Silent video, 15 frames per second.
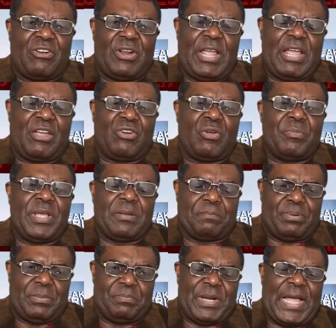
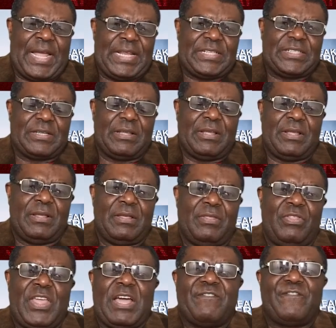economic plight,
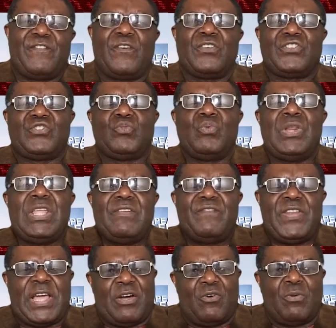they are forced to leave
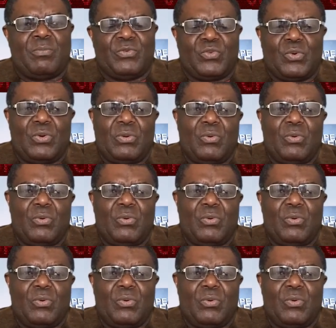their homes.